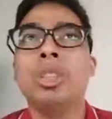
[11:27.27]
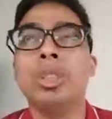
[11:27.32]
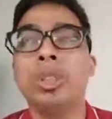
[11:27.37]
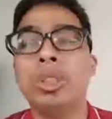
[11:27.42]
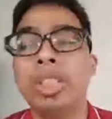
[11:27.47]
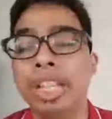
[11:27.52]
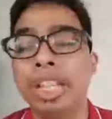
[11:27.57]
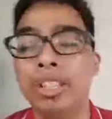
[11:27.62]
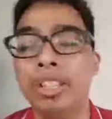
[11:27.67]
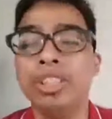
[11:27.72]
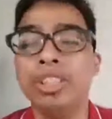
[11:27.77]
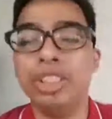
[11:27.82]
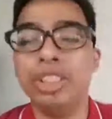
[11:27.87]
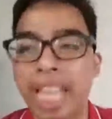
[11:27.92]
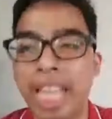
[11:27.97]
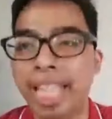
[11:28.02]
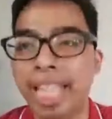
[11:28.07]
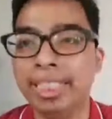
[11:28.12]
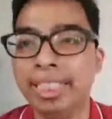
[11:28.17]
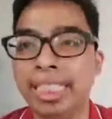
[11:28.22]
second
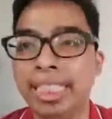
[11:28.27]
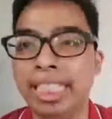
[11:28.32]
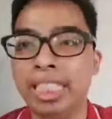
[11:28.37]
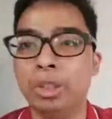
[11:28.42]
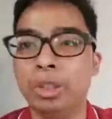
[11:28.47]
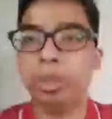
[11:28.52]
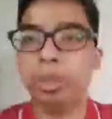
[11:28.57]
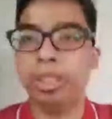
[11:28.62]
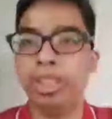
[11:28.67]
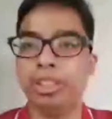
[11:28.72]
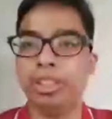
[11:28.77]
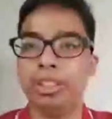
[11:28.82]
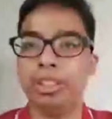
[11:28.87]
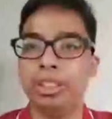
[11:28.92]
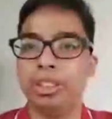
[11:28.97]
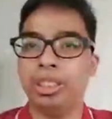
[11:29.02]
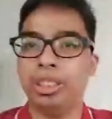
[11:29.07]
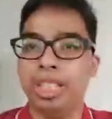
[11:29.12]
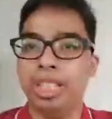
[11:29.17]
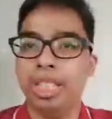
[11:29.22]
chance in
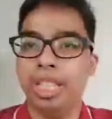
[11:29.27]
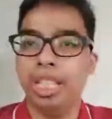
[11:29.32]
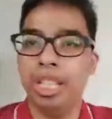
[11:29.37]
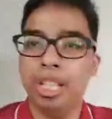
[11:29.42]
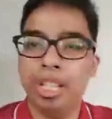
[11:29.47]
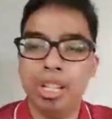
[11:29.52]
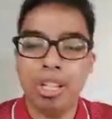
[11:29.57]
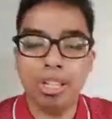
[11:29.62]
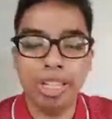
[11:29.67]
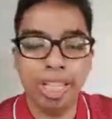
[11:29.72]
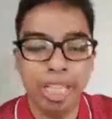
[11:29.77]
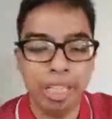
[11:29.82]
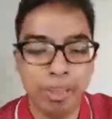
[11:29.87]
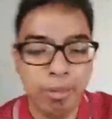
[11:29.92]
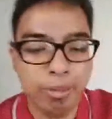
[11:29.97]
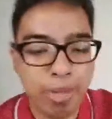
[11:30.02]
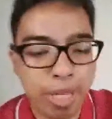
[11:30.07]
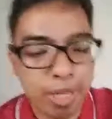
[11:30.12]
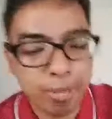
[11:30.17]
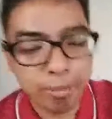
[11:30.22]
Swedish. Okay,
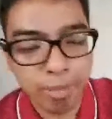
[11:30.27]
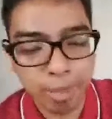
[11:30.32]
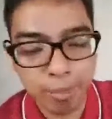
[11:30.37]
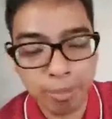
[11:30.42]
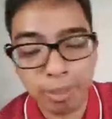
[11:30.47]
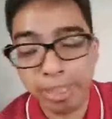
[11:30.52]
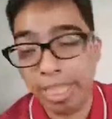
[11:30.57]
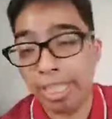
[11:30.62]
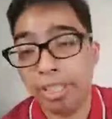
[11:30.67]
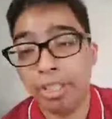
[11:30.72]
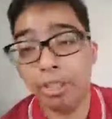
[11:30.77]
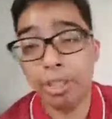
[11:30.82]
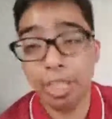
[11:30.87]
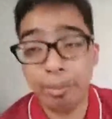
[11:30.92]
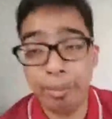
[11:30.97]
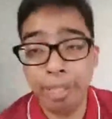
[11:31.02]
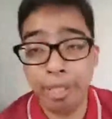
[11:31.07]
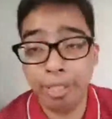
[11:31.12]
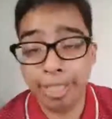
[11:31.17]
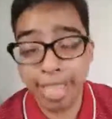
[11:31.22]
people can correct
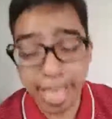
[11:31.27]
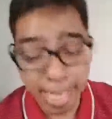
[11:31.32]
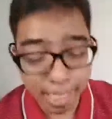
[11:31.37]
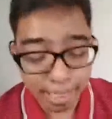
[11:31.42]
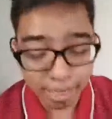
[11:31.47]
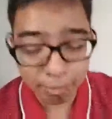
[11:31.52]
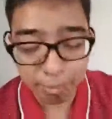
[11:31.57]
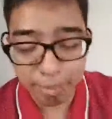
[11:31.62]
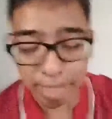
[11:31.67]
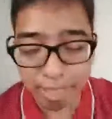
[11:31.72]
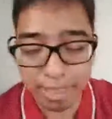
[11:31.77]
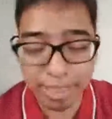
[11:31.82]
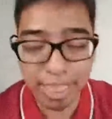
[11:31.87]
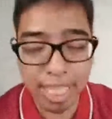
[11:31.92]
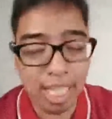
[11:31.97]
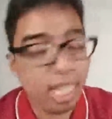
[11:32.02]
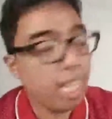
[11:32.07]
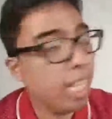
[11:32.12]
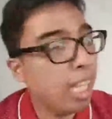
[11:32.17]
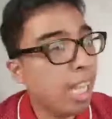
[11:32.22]
me on that, but yeah.
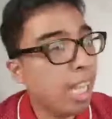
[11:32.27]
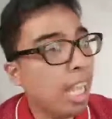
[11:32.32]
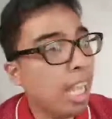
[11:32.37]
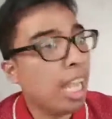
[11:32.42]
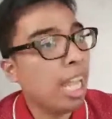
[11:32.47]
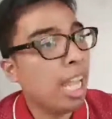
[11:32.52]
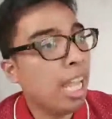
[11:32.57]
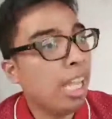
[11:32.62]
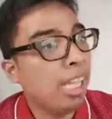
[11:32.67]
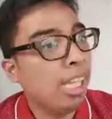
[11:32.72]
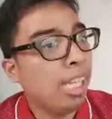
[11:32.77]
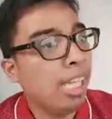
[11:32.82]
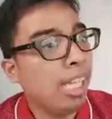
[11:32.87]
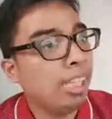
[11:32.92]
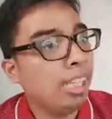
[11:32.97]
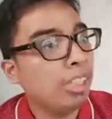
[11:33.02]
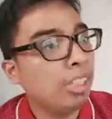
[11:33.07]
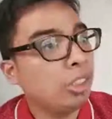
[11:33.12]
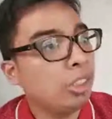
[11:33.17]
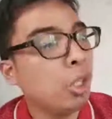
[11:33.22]

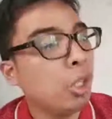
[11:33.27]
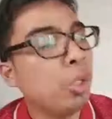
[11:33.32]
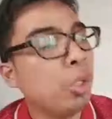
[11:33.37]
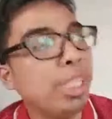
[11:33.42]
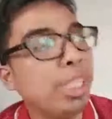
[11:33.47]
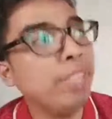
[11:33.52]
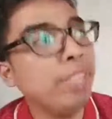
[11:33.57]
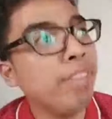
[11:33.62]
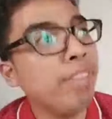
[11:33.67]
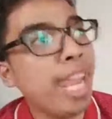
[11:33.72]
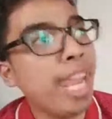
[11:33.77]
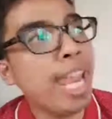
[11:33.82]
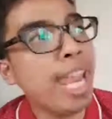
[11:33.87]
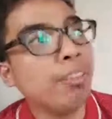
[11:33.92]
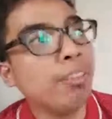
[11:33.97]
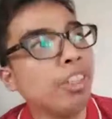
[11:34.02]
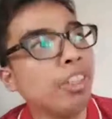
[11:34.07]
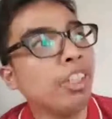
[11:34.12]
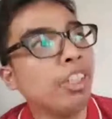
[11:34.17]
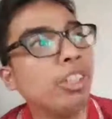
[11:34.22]
So if
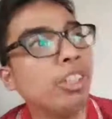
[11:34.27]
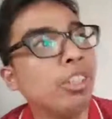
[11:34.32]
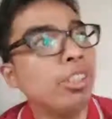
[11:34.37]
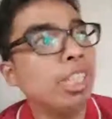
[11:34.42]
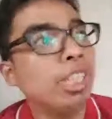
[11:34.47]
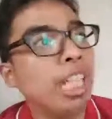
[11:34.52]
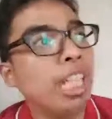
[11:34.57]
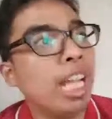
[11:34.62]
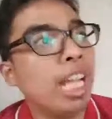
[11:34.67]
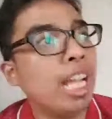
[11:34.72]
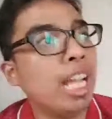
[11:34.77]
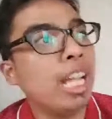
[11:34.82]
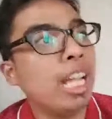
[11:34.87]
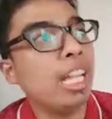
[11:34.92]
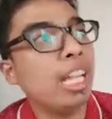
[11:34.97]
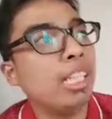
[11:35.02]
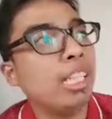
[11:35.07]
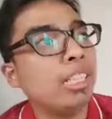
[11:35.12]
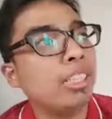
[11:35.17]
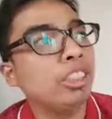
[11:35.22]
ever
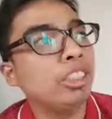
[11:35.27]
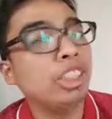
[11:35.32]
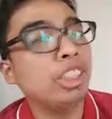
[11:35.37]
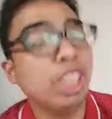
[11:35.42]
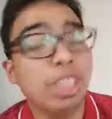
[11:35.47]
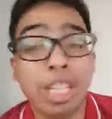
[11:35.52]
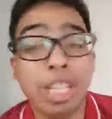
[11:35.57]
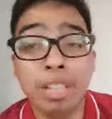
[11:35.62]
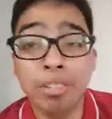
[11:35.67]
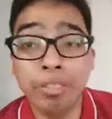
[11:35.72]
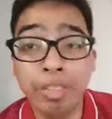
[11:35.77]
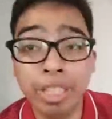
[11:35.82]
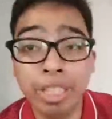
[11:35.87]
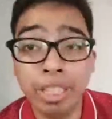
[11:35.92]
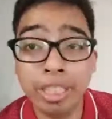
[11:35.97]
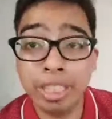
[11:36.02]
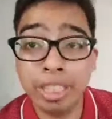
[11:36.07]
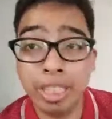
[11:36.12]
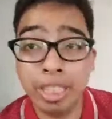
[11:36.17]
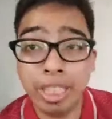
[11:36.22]
John Lundvik
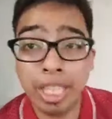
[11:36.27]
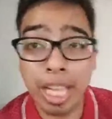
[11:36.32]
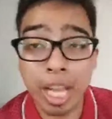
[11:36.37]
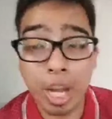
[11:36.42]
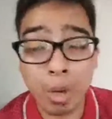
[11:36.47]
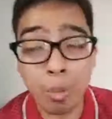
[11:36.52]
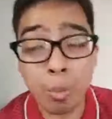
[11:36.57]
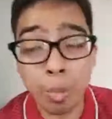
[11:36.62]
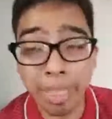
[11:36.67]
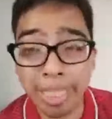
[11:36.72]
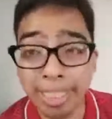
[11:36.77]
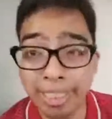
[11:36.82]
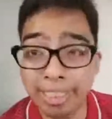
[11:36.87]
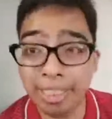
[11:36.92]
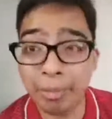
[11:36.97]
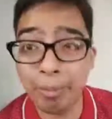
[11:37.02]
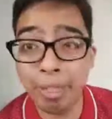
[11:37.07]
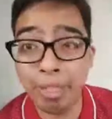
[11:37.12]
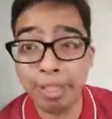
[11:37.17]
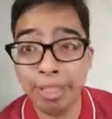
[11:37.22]

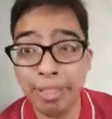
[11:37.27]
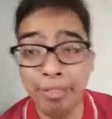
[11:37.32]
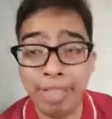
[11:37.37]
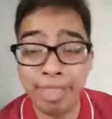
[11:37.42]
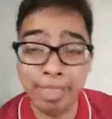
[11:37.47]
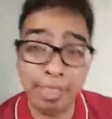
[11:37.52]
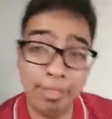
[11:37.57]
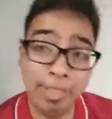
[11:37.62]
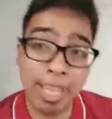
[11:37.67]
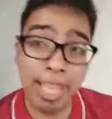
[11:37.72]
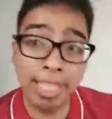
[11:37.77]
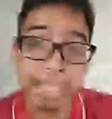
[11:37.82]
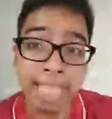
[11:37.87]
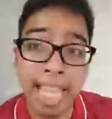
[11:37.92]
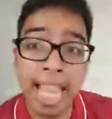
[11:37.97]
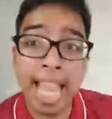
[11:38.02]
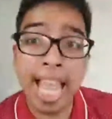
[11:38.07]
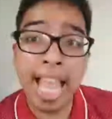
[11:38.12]
wins Melody Festival,